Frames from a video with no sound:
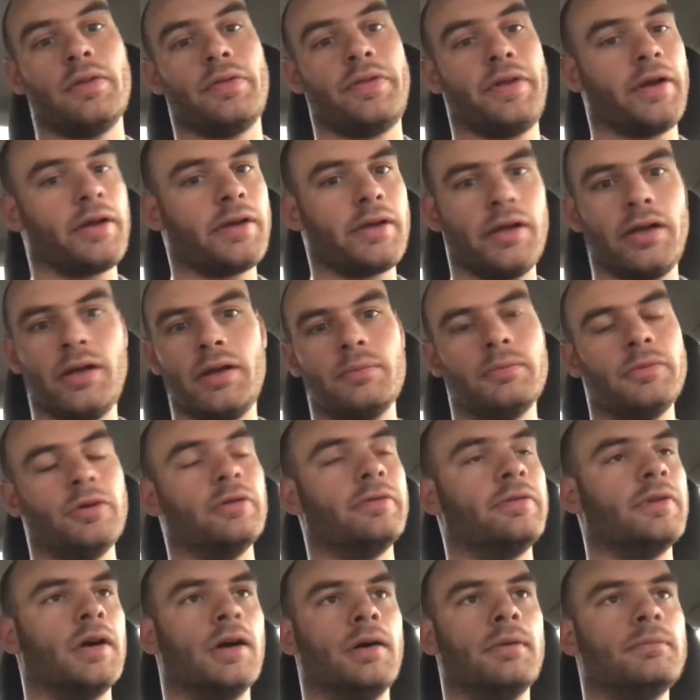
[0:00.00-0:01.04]
They're going to
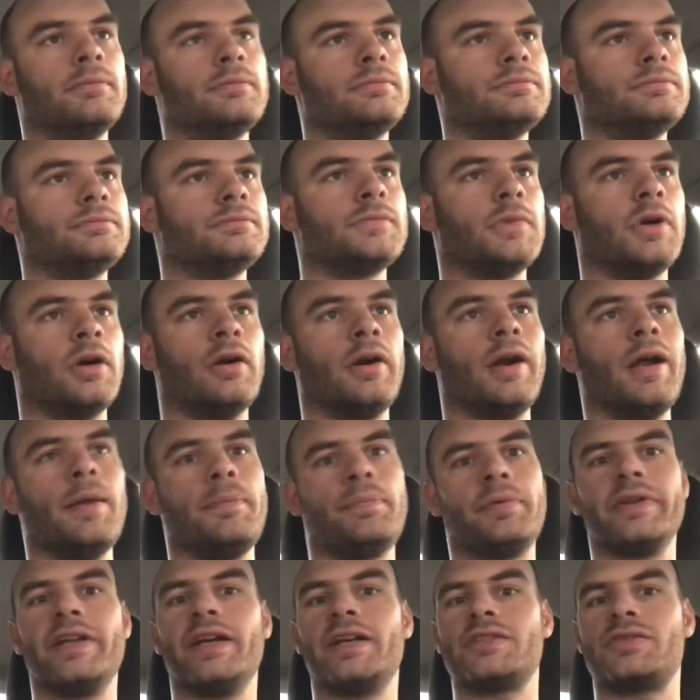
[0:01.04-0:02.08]
move up, all right?
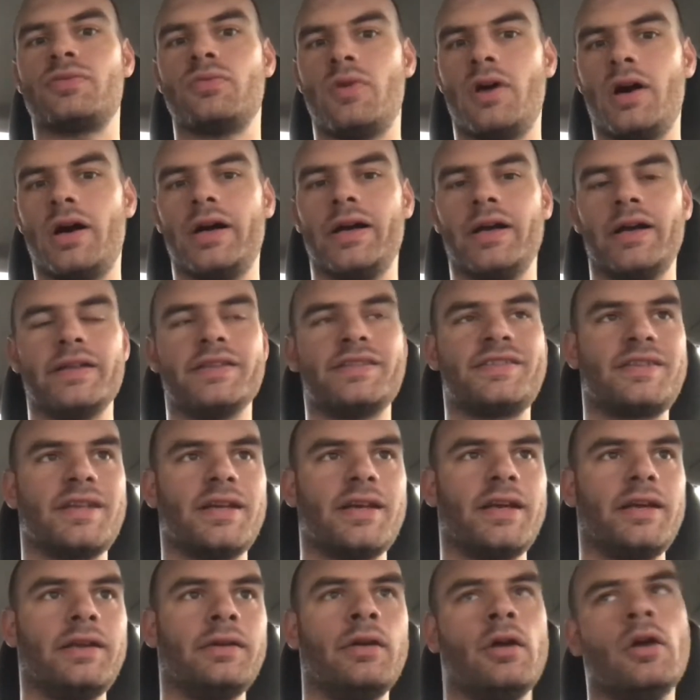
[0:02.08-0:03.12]
But that's why I
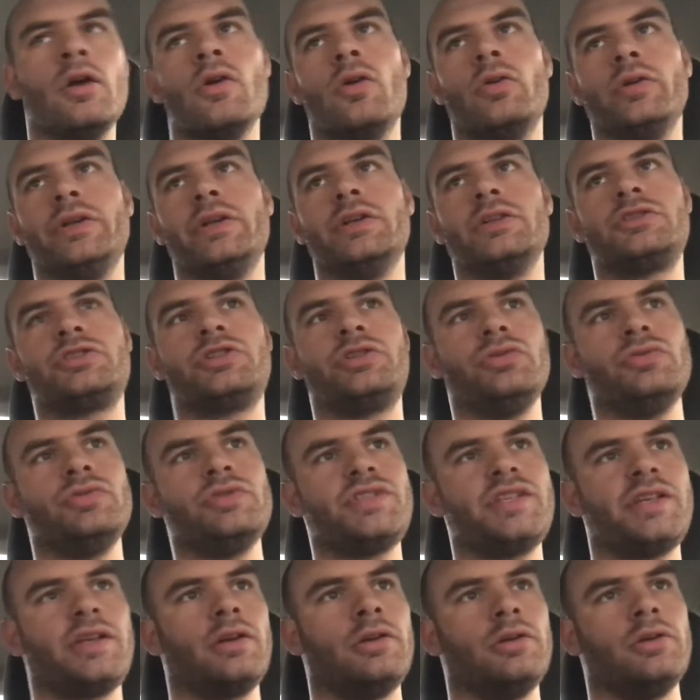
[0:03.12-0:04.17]
said, when you're
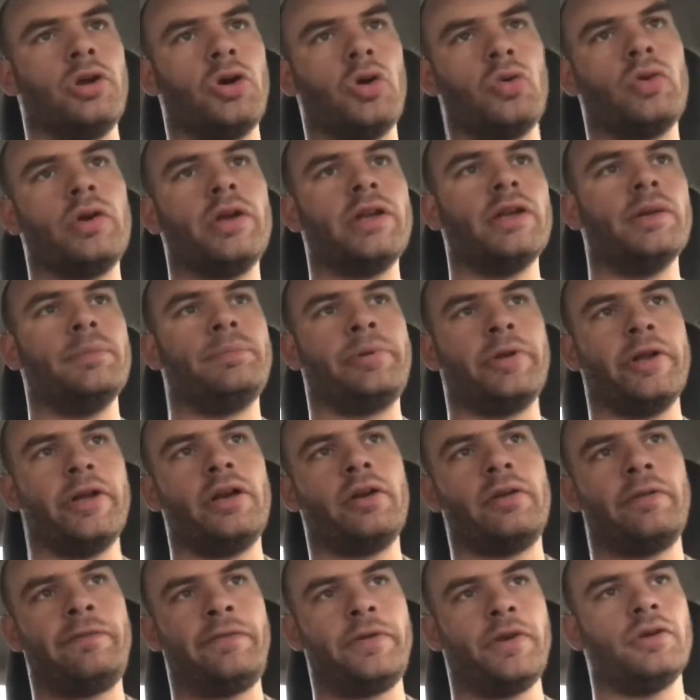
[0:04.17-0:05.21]
choosing a low-rated
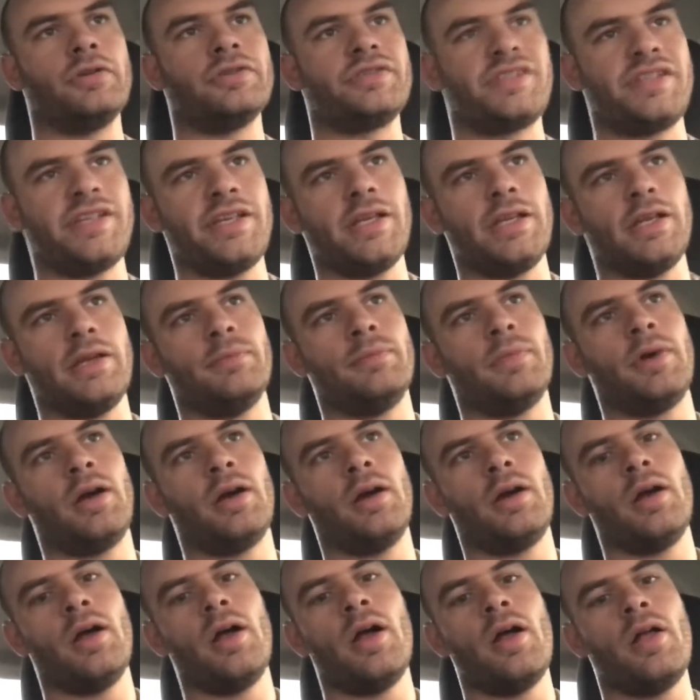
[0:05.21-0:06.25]
player for your team,
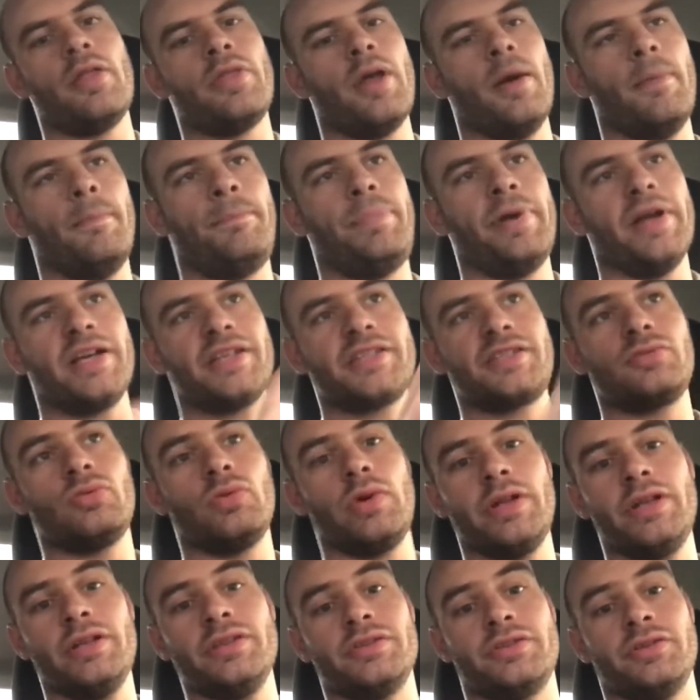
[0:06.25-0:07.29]
the best
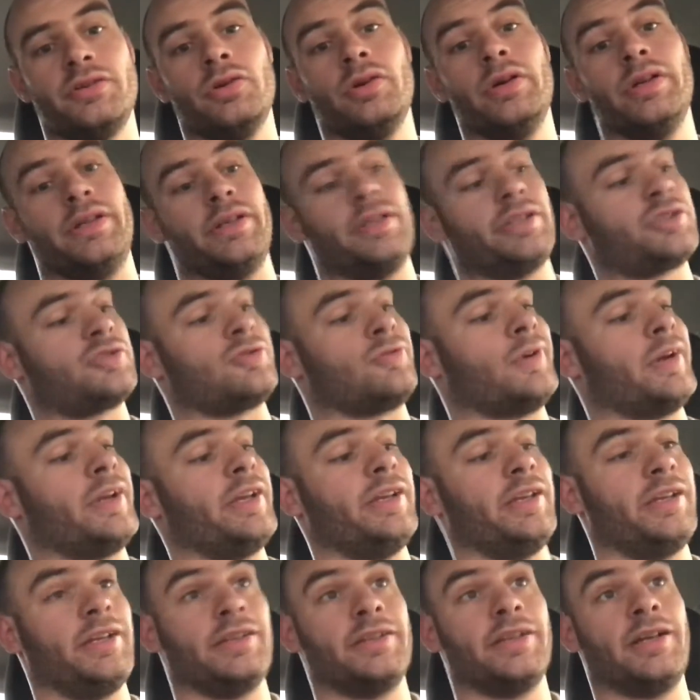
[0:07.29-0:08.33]
way to do it, and it's
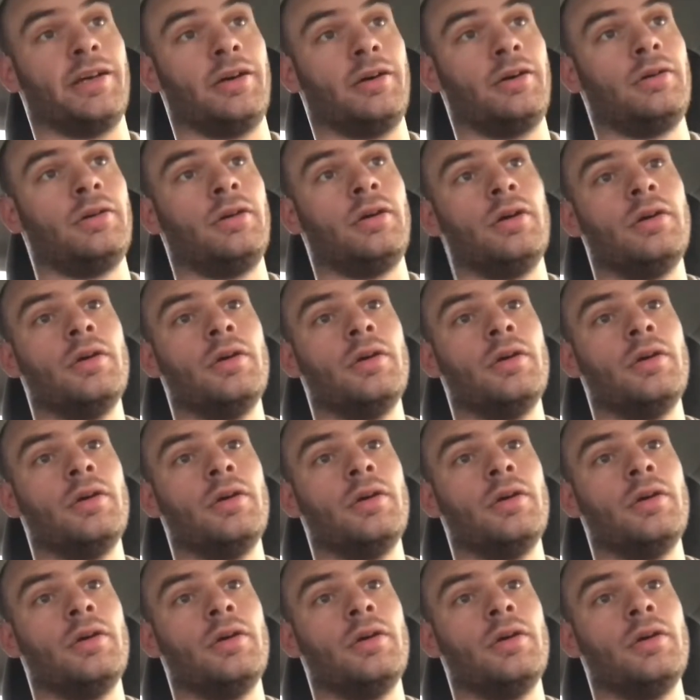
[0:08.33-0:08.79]
raining now,